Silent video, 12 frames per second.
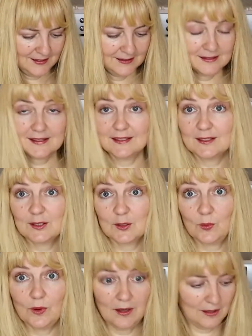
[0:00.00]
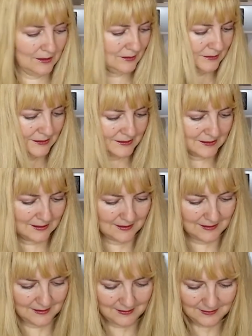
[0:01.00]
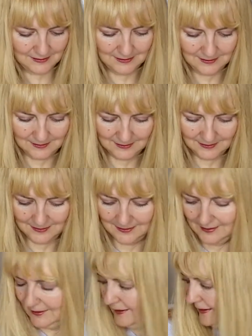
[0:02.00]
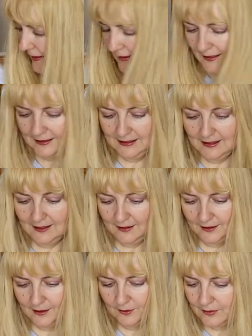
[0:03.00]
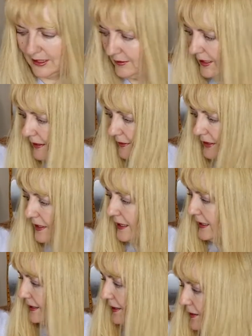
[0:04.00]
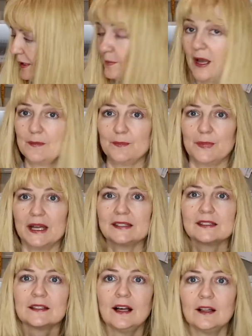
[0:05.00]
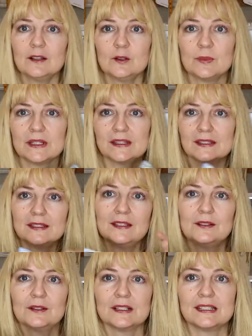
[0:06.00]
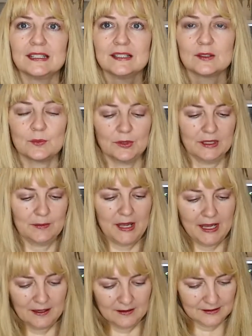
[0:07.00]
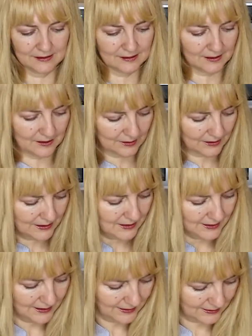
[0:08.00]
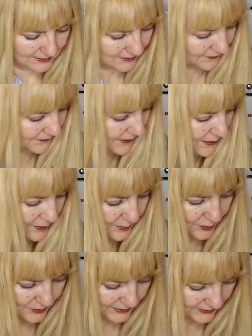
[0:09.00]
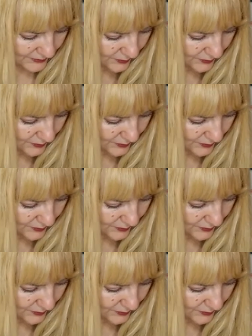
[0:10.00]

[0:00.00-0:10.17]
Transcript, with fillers: is this toile design. And yellow. Now yellow is not necessarily my best color, but see, you can see it's pretty pale. It's not, and it's a very pretty